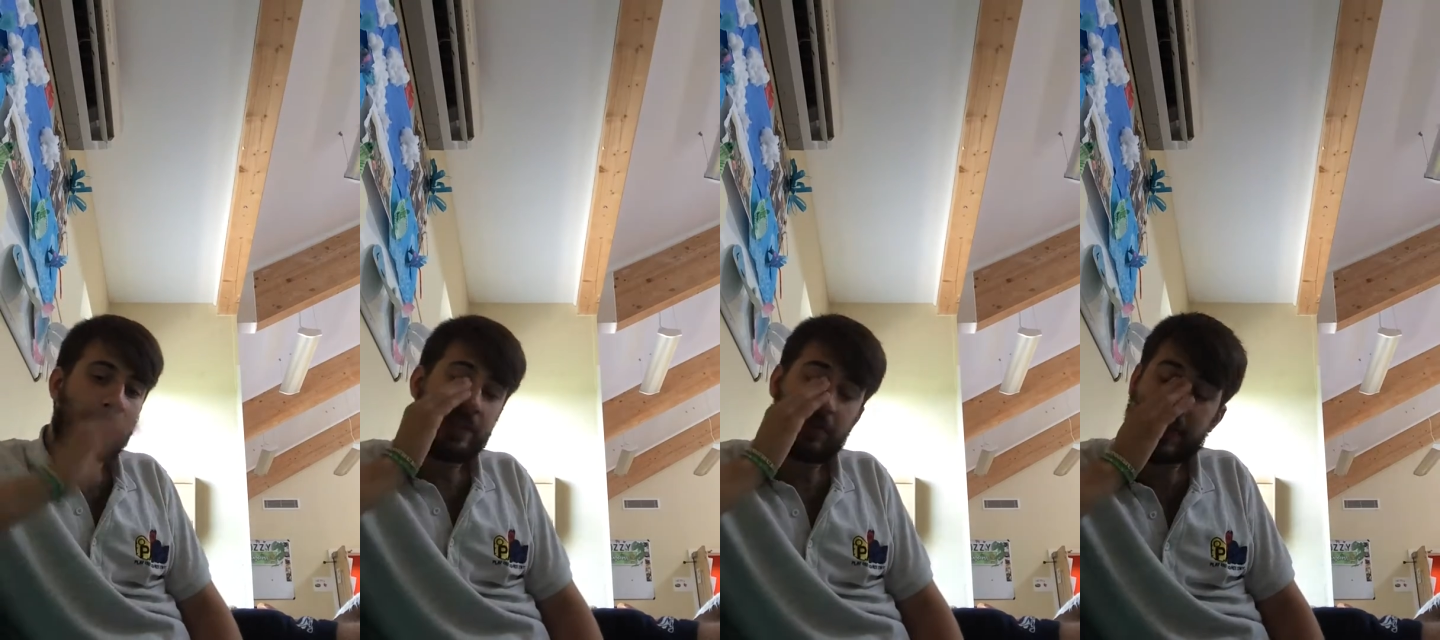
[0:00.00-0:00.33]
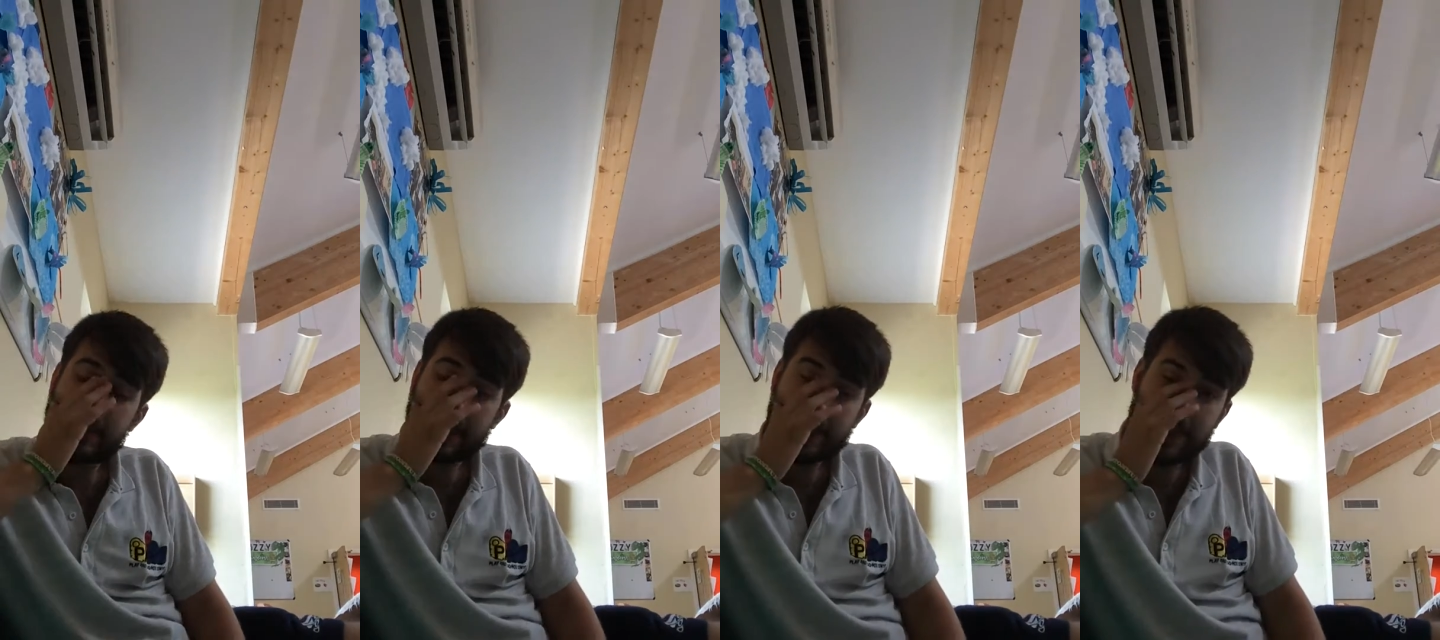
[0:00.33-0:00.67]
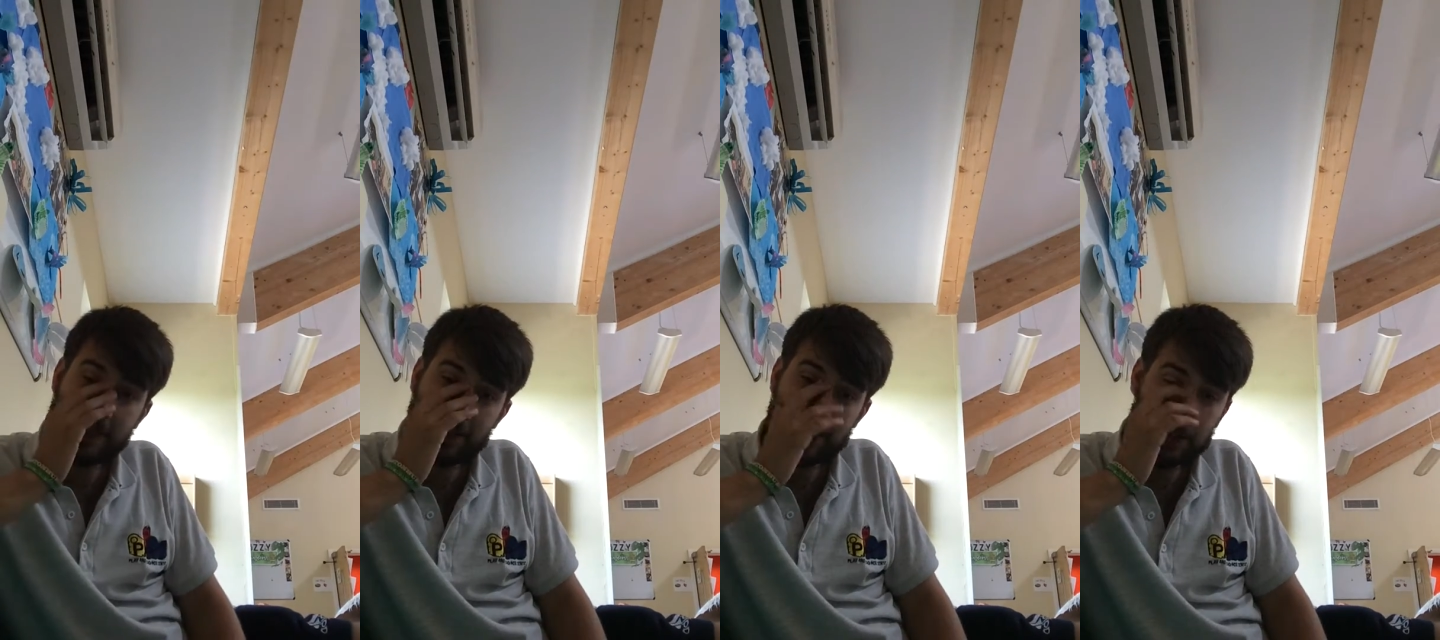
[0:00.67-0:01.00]
you'll see a
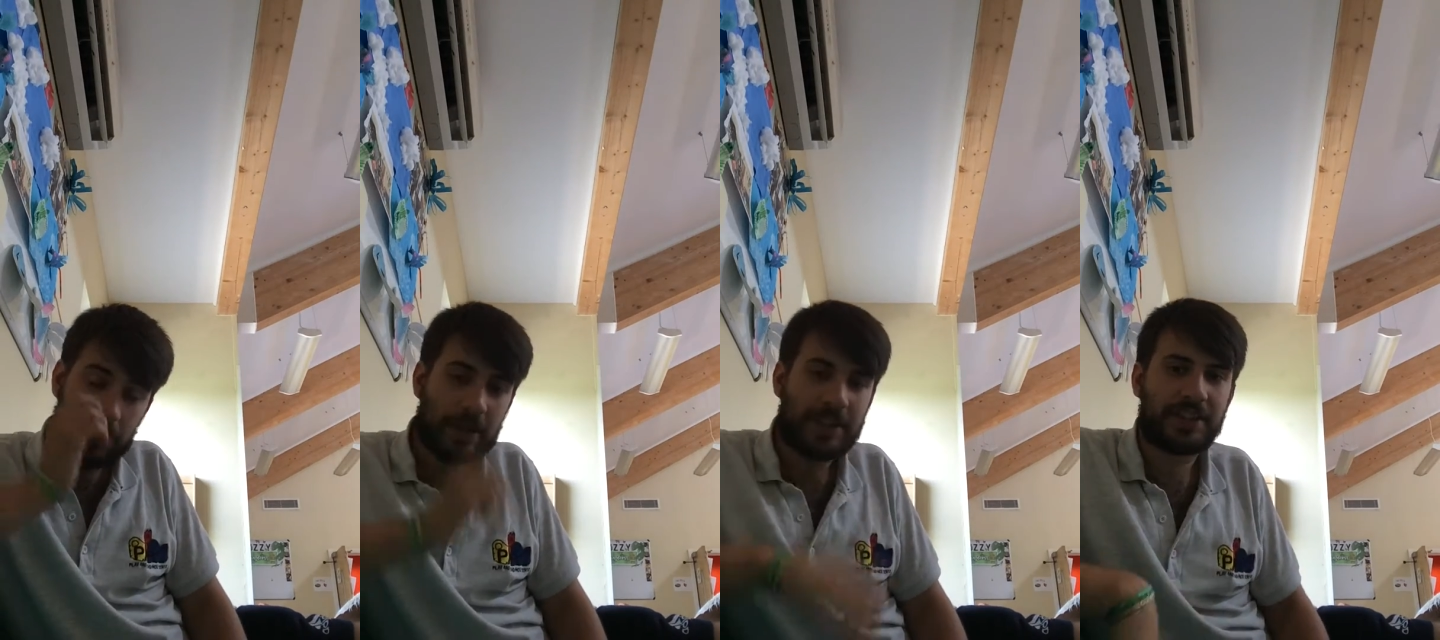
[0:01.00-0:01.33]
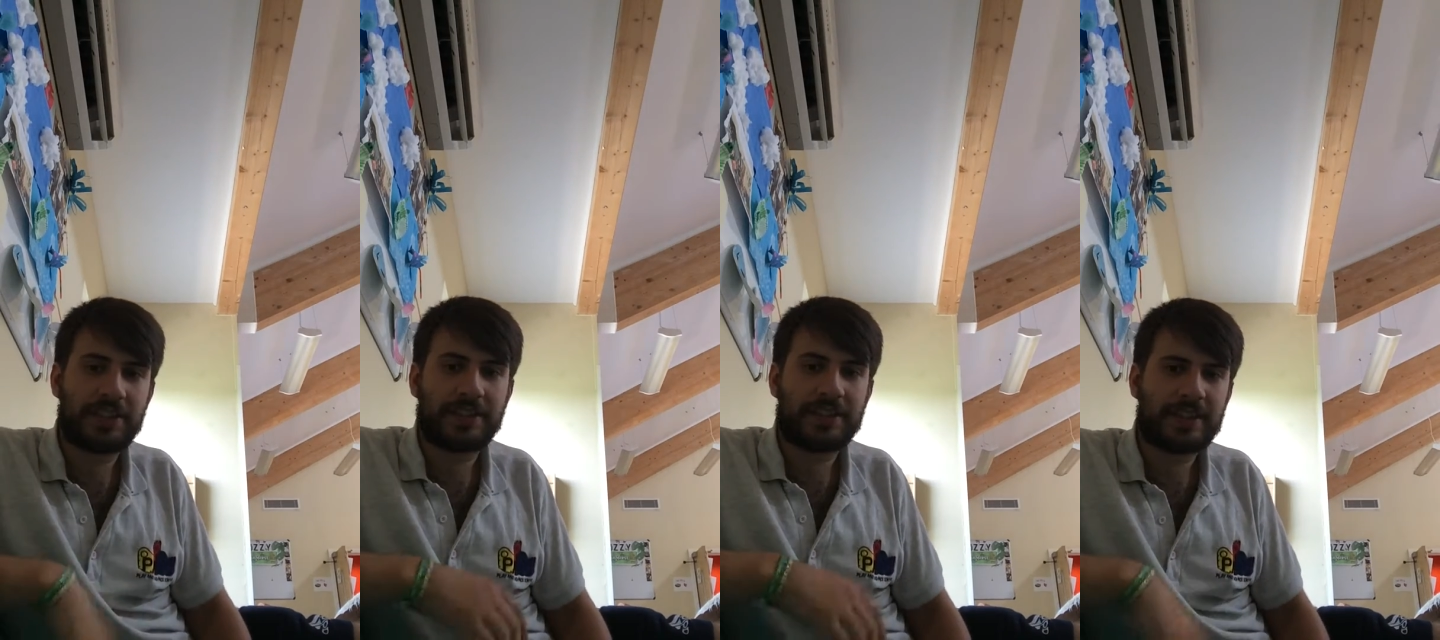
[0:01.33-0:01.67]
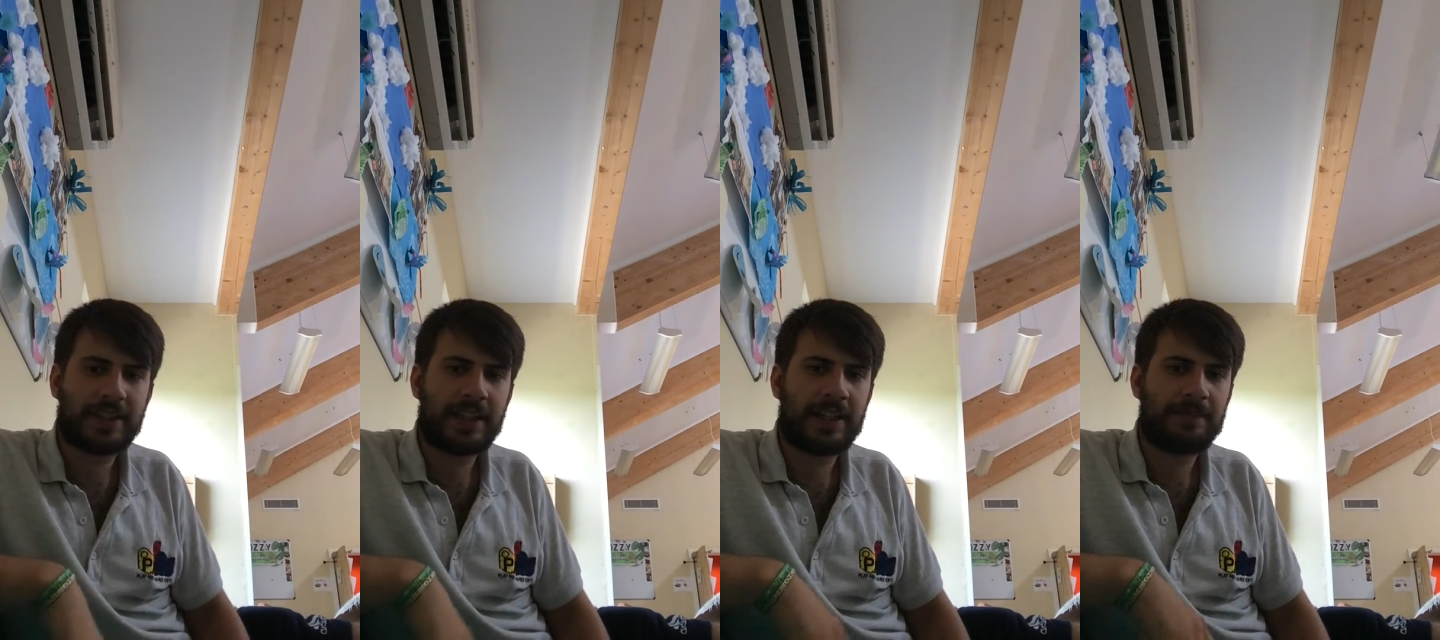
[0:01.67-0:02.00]
series of questions.